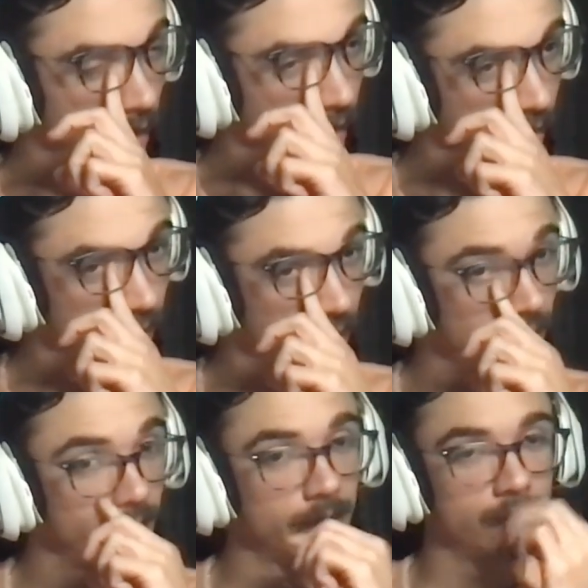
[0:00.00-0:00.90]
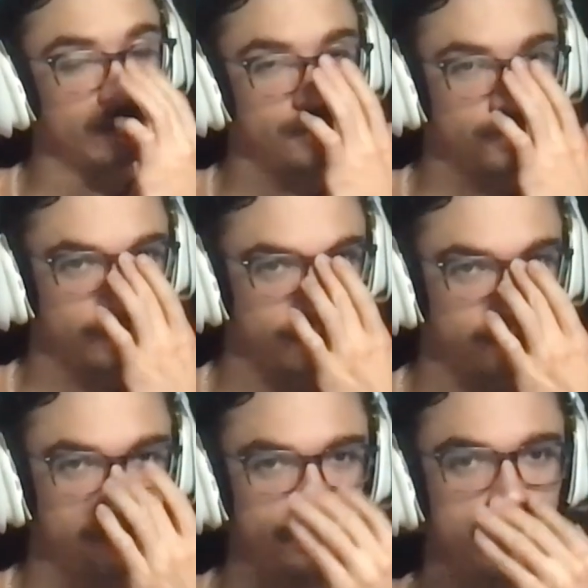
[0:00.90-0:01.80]
that are
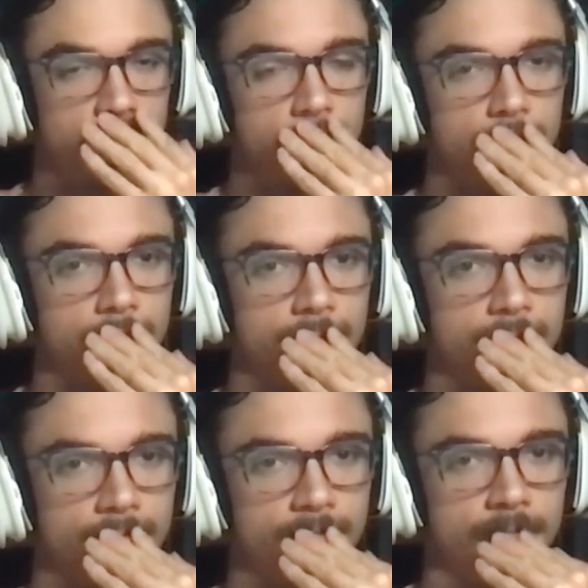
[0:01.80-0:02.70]
thumbtacked to the wall.